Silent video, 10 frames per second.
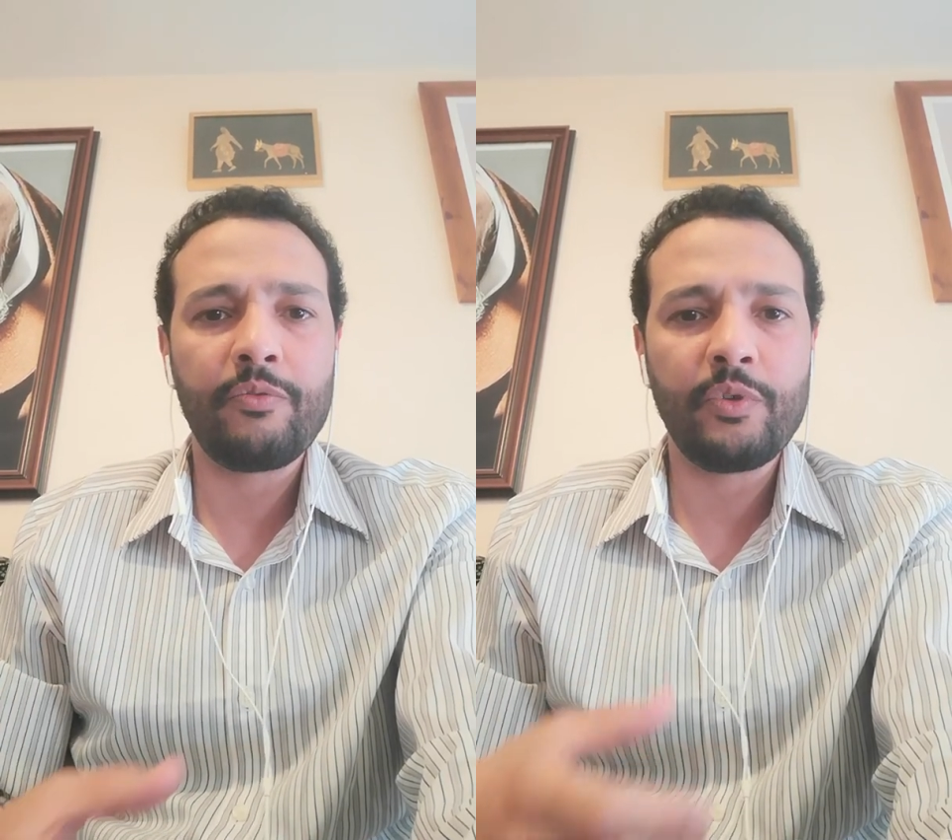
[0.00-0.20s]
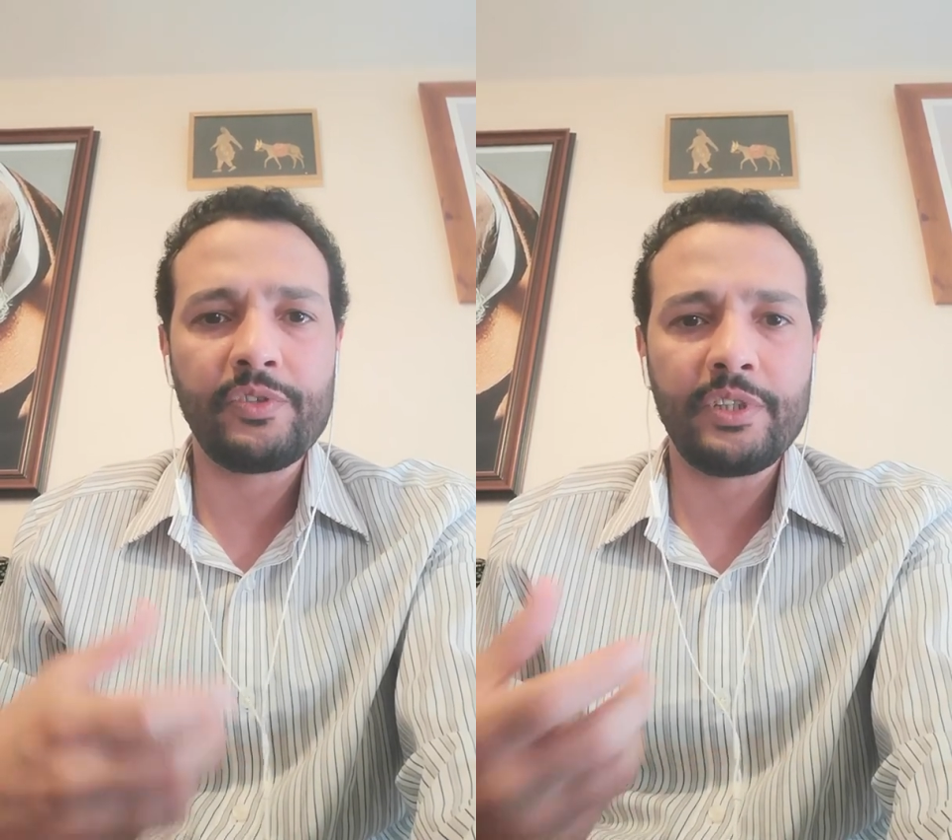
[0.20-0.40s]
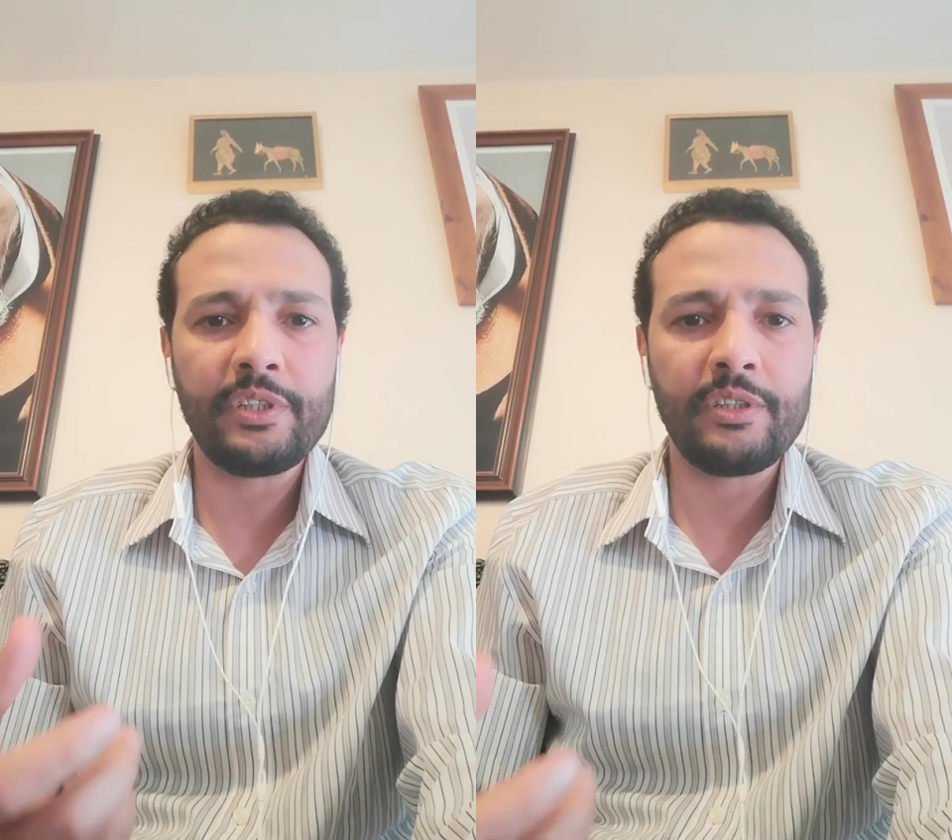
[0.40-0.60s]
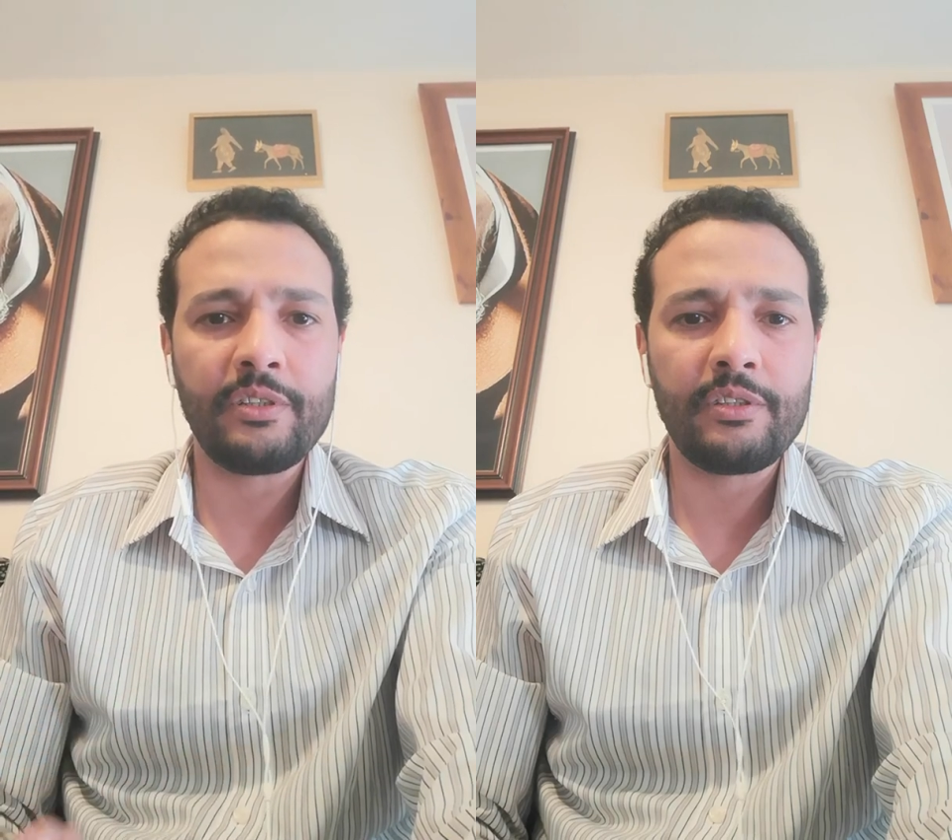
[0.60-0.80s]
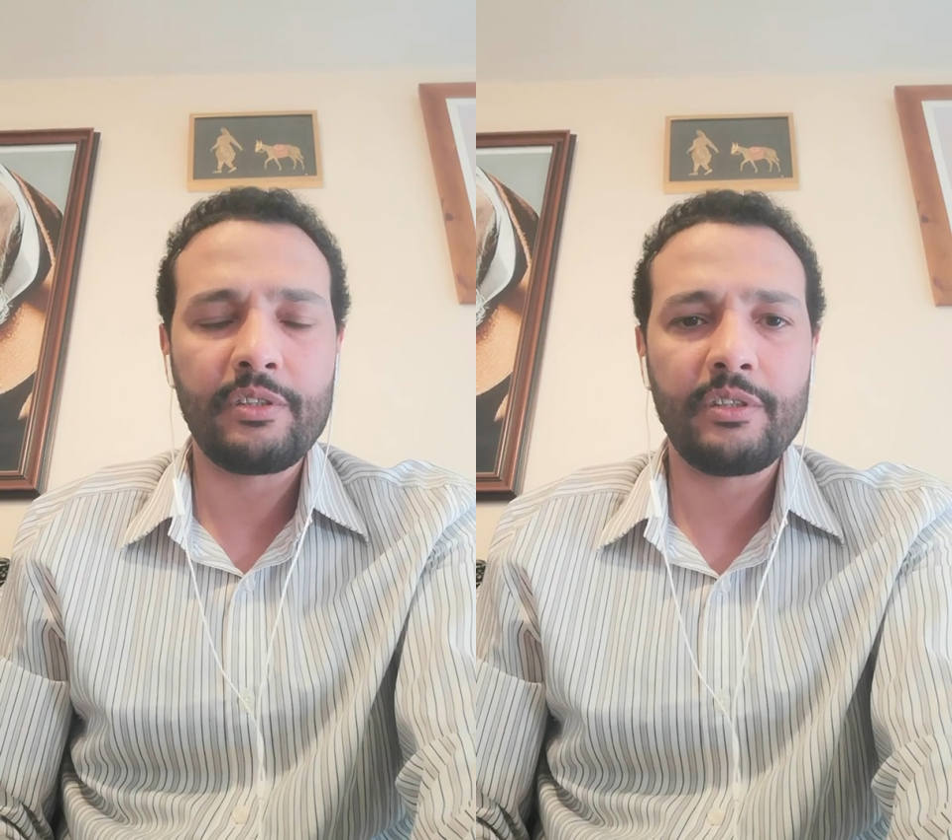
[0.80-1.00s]
Western
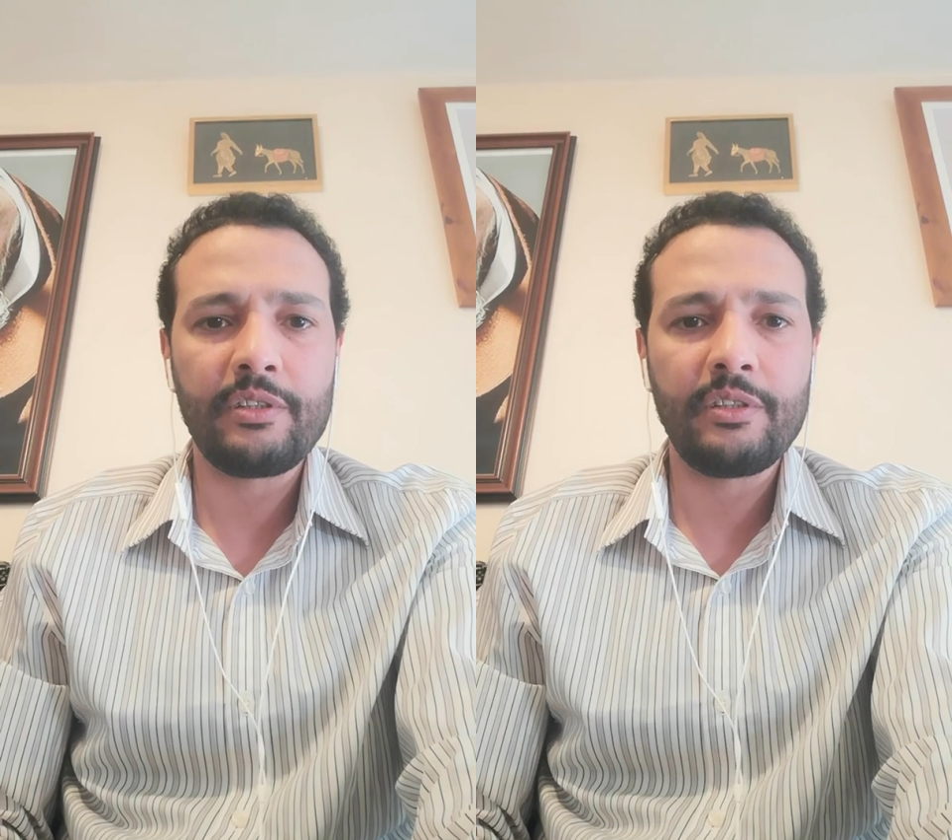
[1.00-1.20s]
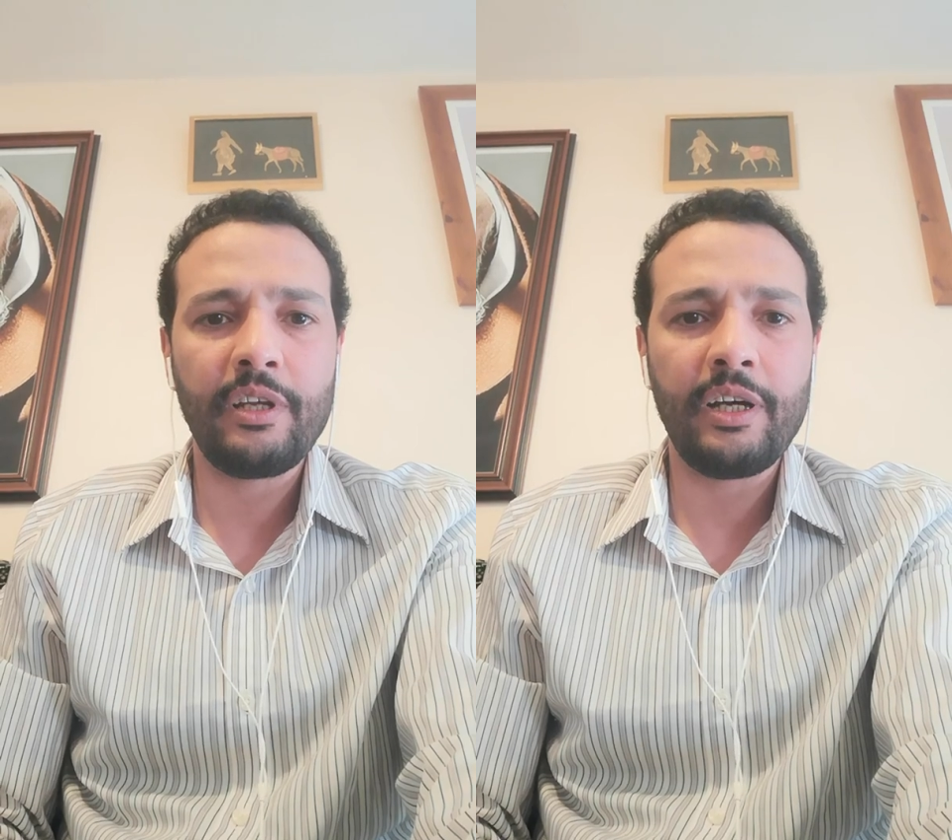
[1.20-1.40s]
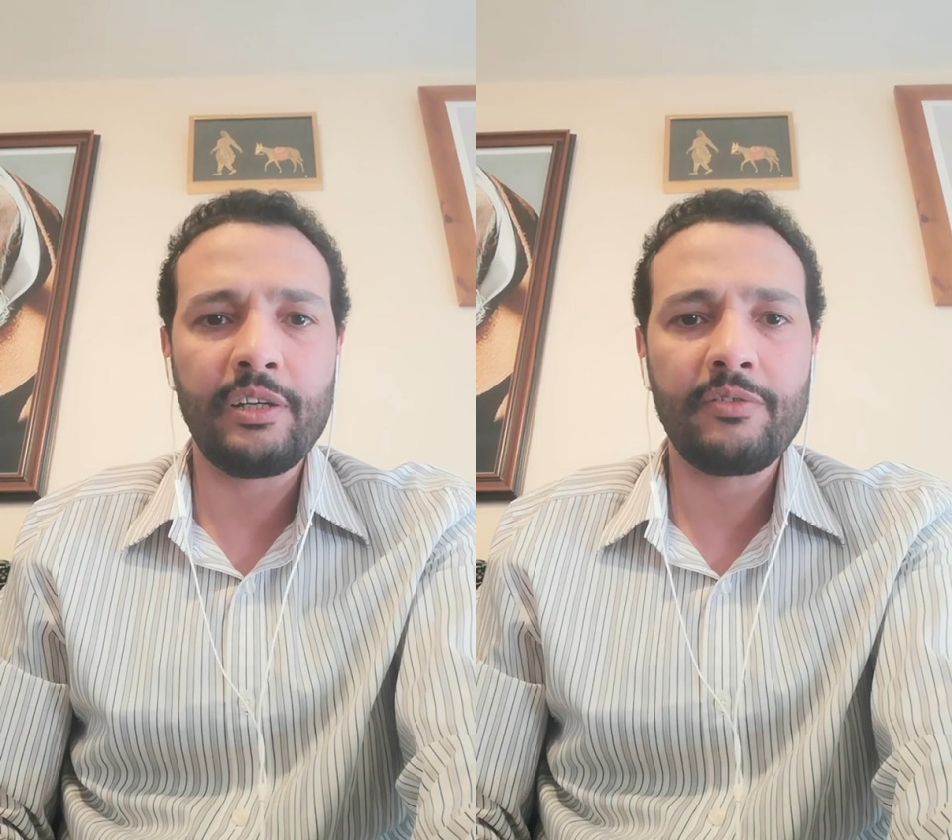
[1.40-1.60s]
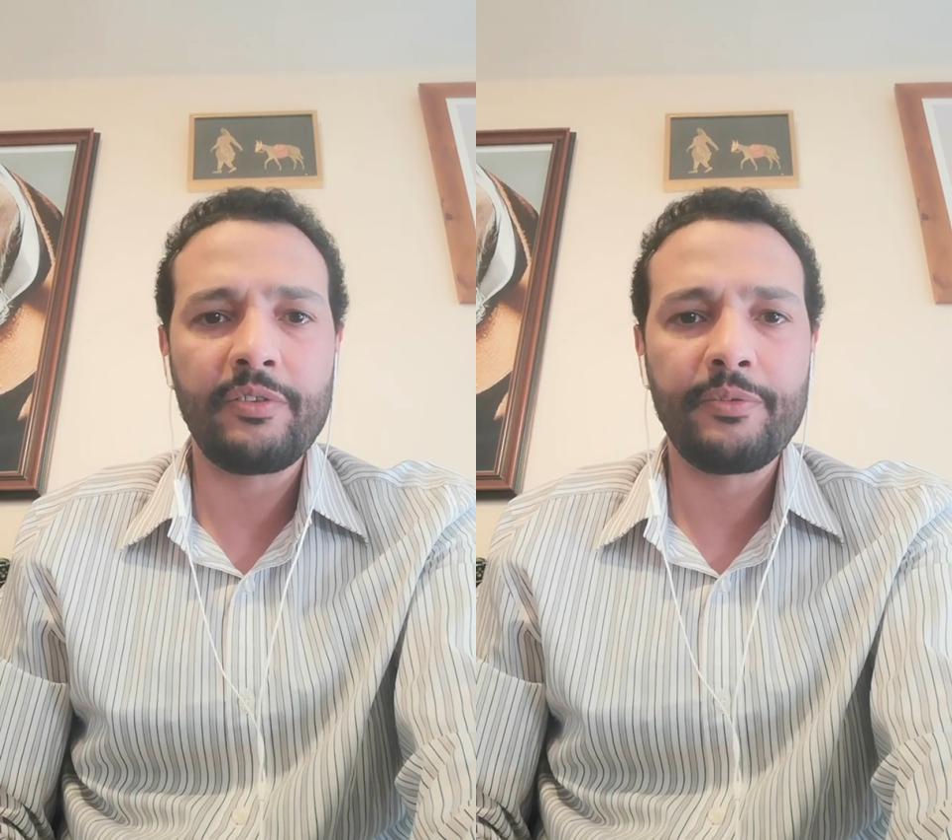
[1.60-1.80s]
life,